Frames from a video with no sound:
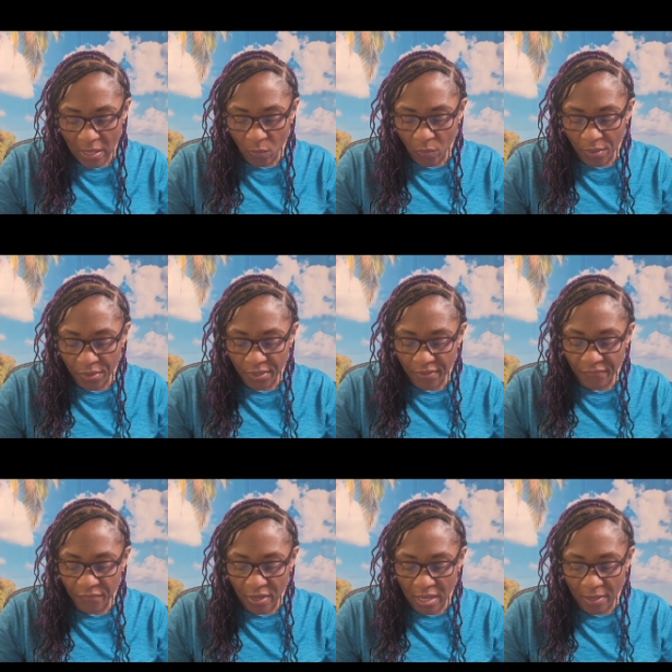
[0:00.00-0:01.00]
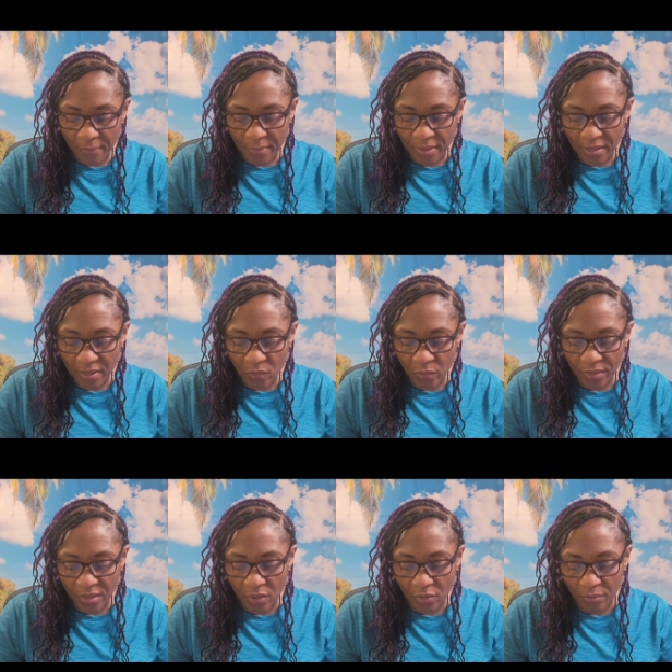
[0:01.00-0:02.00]
I wonder if you're happy
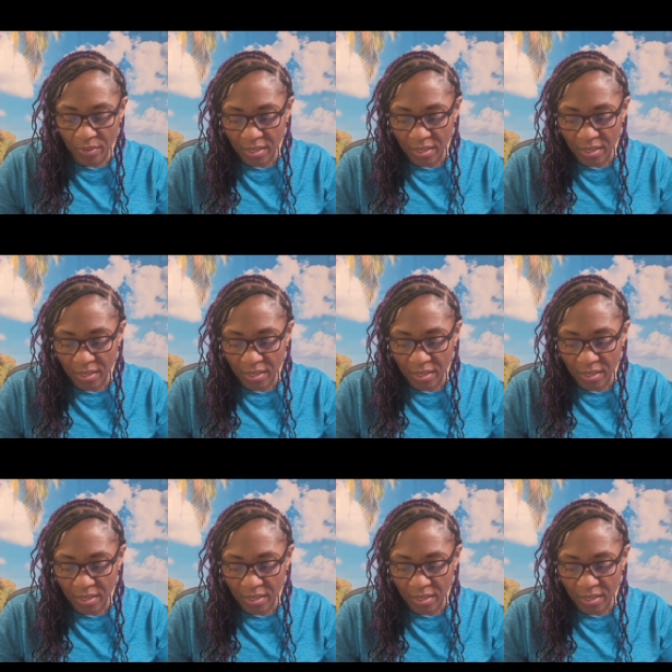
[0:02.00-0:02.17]
without